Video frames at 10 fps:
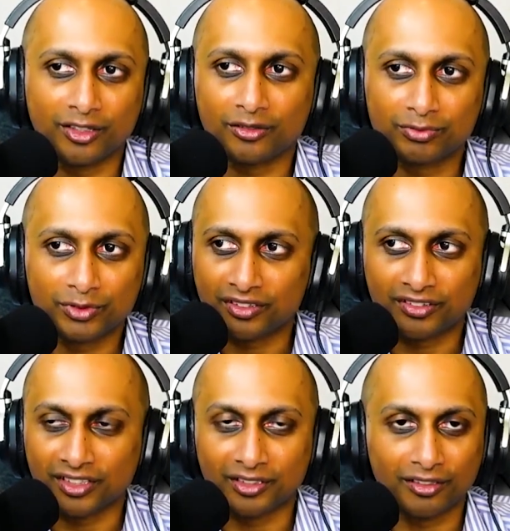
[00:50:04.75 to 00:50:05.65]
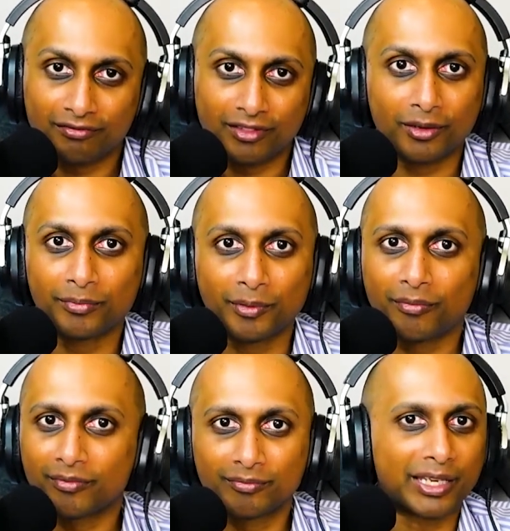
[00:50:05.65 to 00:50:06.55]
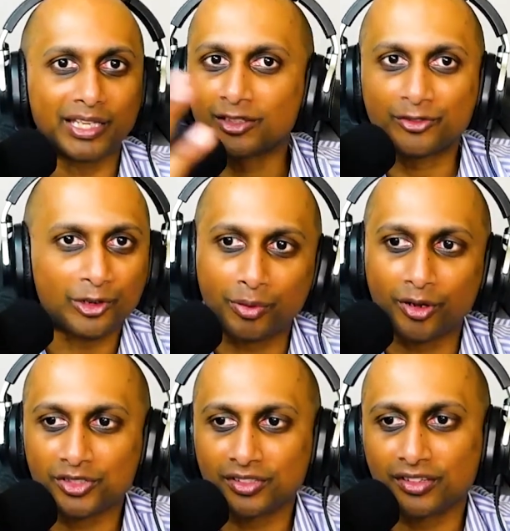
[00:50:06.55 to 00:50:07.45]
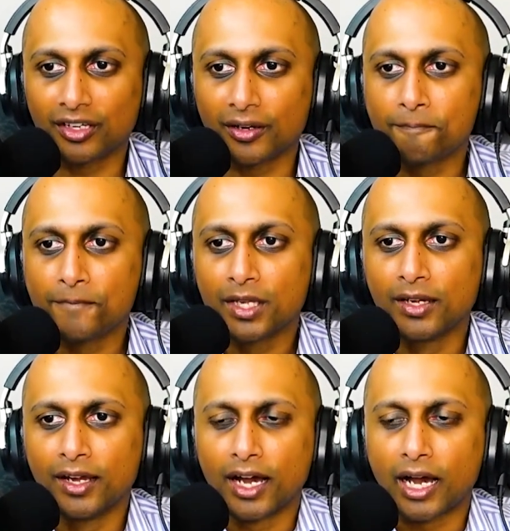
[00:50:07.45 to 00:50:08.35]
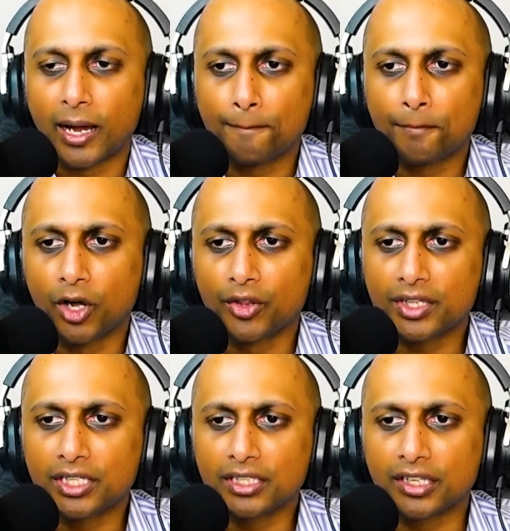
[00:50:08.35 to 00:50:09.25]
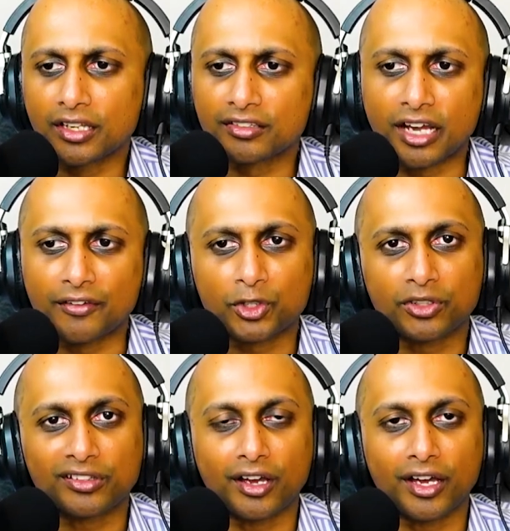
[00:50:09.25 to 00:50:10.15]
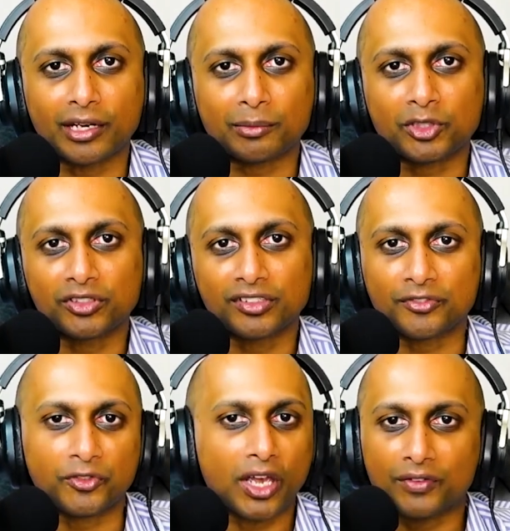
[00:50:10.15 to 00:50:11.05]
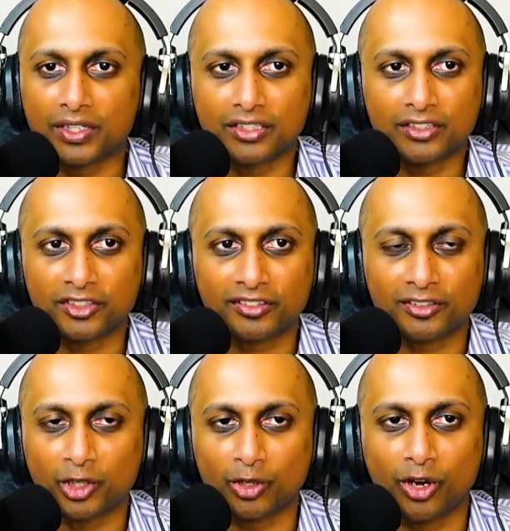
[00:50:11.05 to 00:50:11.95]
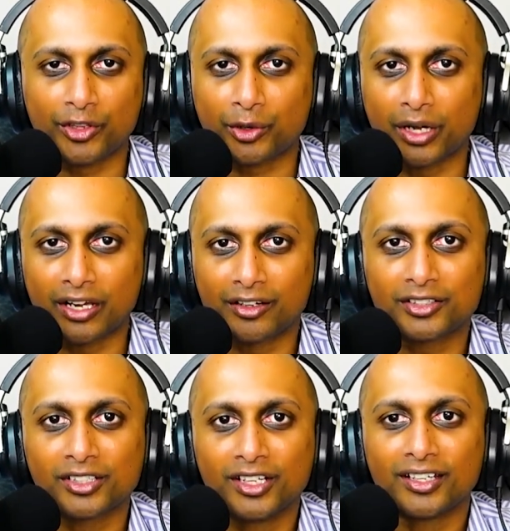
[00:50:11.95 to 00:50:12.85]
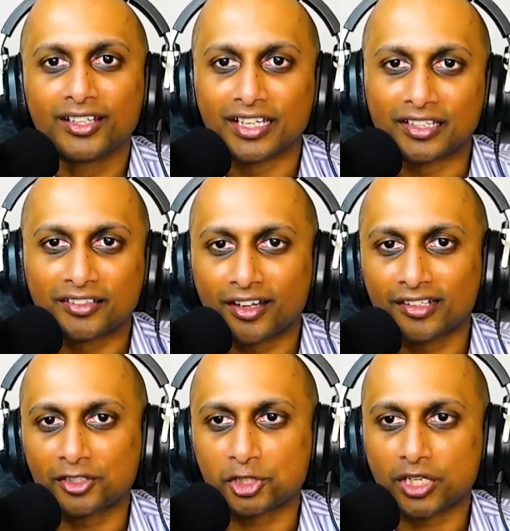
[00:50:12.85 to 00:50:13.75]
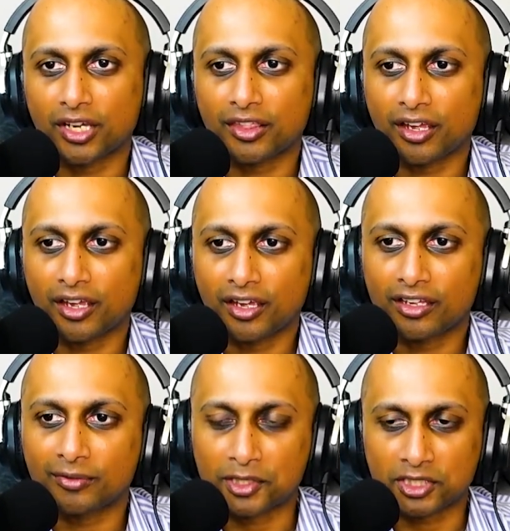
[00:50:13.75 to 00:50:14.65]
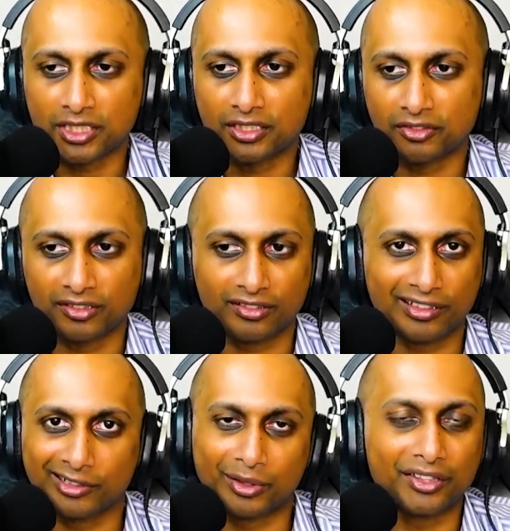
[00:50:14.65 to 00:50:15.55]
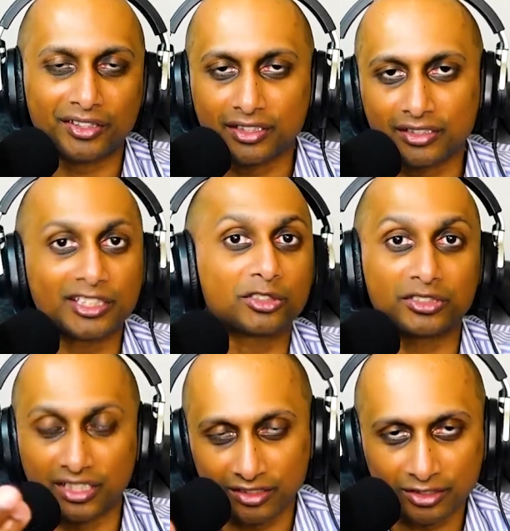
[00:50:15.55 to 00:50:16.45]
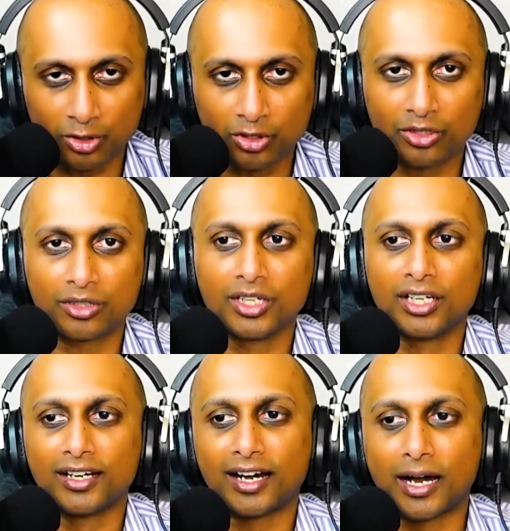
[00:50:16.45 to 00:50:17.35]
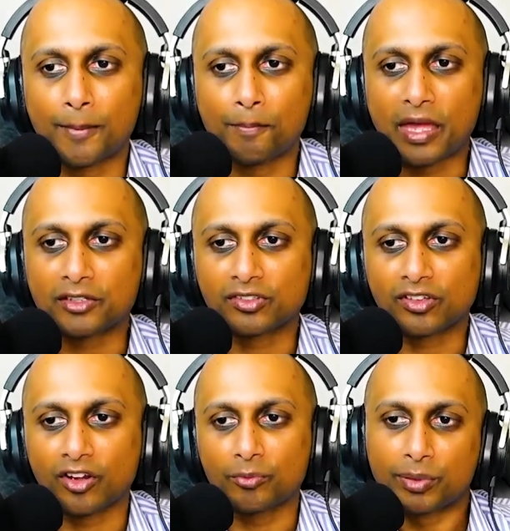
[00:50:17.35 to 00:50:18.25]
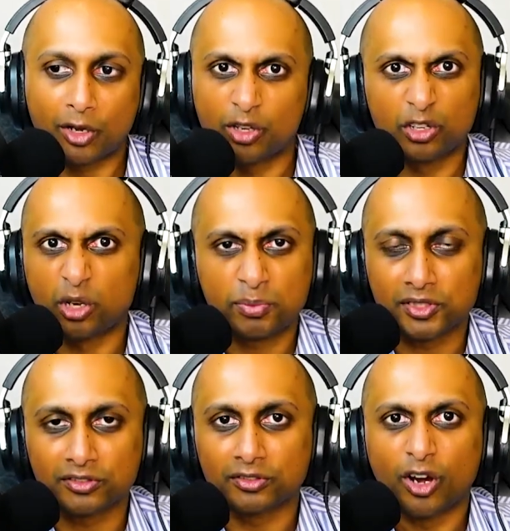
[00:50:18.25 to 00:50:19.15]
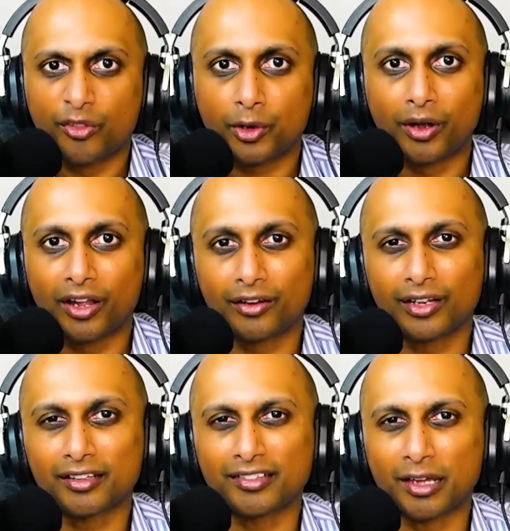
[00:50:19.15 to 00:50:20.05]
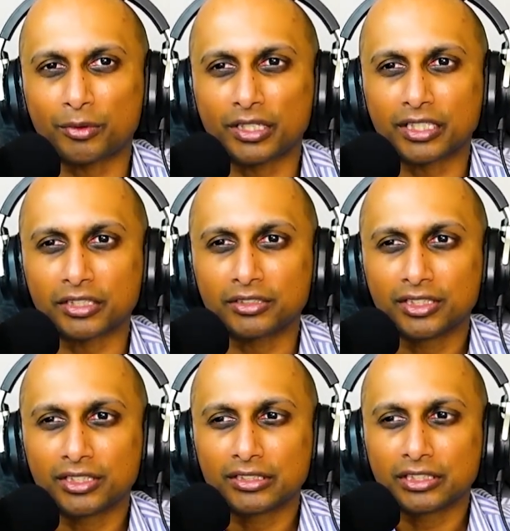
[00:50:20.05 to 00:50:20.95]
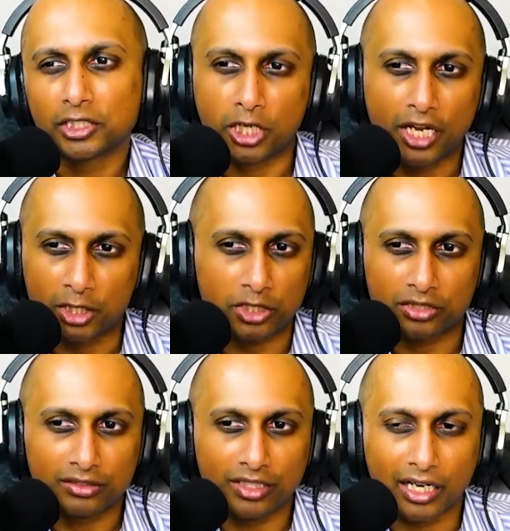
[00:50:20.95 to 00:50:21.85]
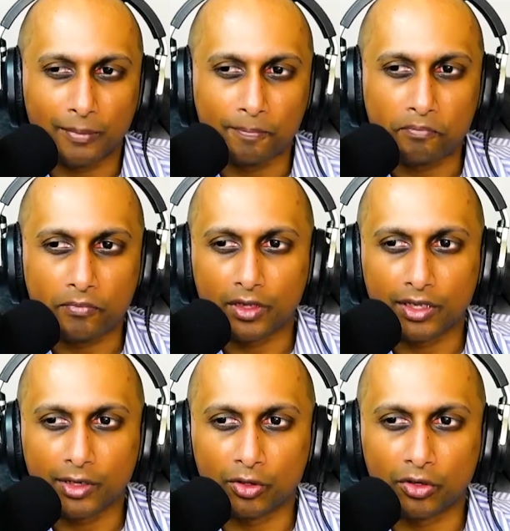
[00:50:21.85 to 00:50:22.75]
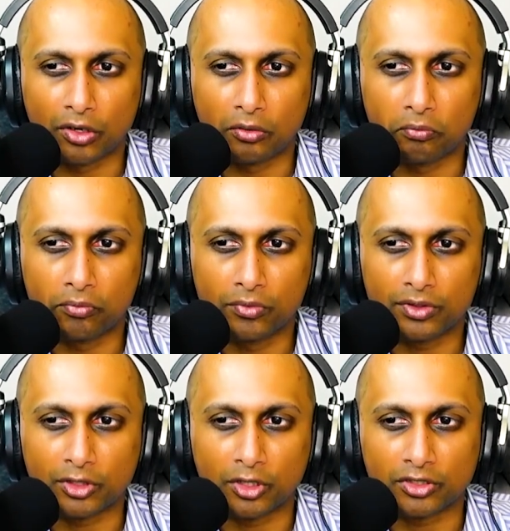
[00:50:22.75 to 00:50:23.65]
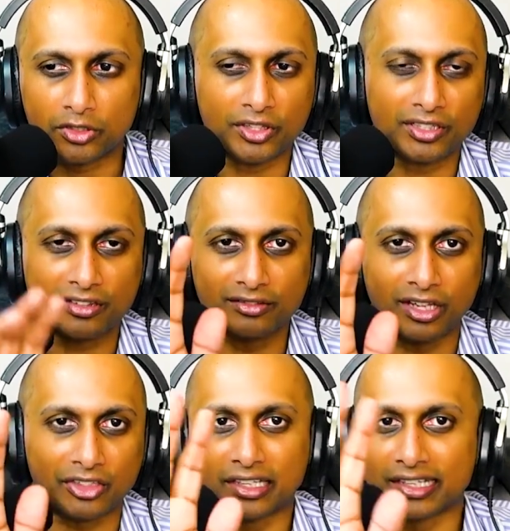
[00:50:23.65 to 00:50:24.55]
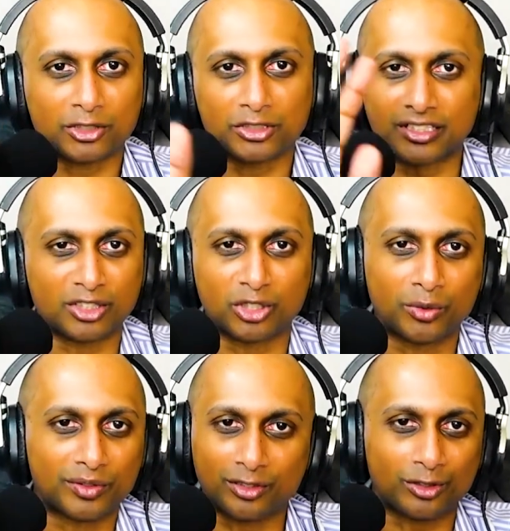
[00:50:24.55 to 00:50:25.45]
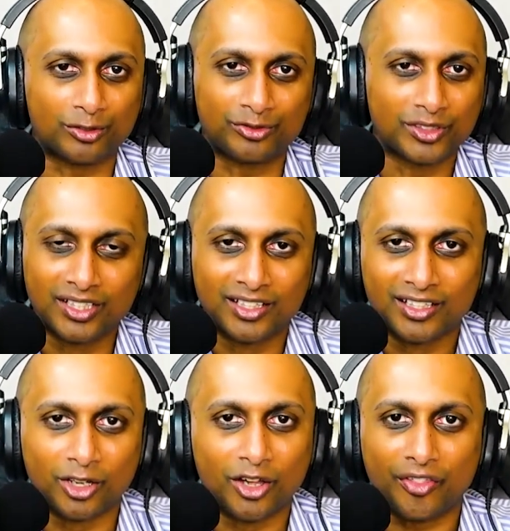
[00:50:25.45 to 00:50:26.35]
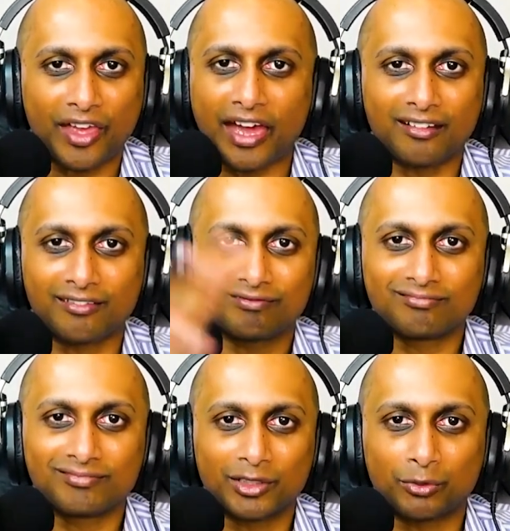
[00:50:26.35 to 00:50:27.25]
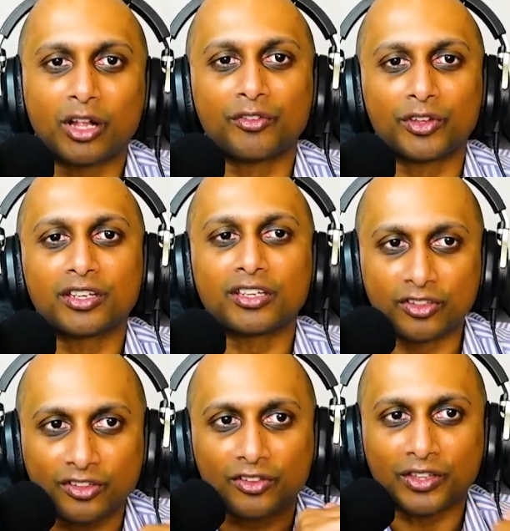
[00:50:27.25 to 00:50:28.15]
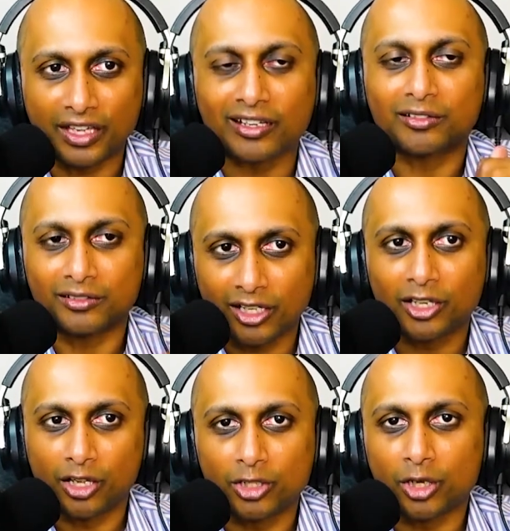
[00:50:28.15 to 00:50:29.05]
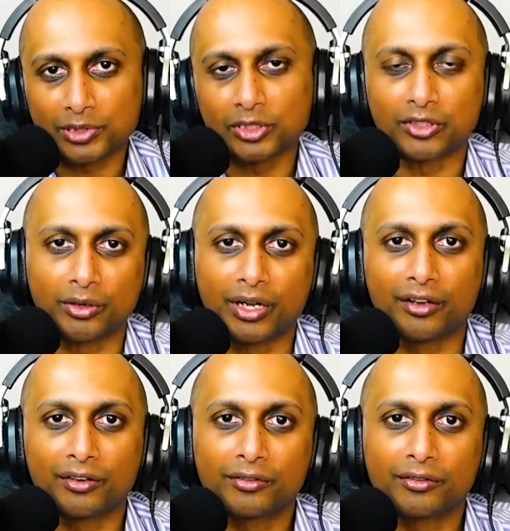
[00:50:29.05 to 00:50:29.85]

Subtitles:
We'll just see many different approaches there. On the El Salvador side, I'm curious if you have any just on the ground insights to share there, especially things like around the legal tender law and just kind of Bitcoin adoption on the ground. Has that really changed, or do you think like the legal tender law was sort of not that relevant in terms of getting adoption on the ground?